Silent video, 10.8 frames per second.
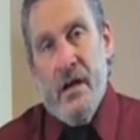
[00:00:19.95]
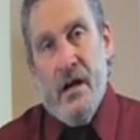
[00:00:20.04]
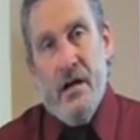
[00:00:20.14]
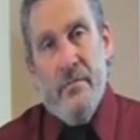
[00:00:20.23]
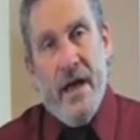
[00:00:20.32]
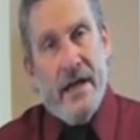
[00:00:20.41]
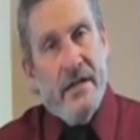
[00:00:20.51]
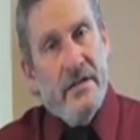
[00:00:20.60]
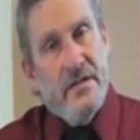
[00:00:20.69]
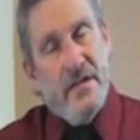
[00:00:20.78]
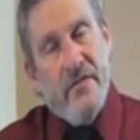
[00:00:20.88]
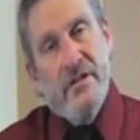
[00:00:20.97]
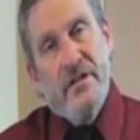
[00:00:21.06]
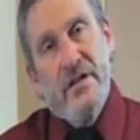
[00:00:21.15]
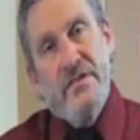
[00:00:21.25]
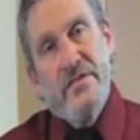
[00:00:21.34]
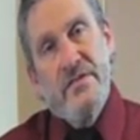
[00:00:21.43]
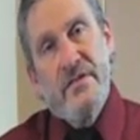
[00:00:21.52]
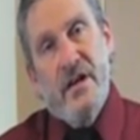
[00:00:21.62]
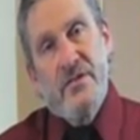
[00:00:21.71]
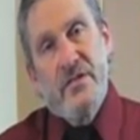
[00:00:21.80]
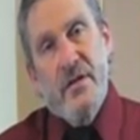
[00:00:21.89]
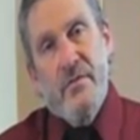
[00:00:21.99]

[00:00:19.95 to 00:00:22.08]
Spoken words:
Back in the 70s and such,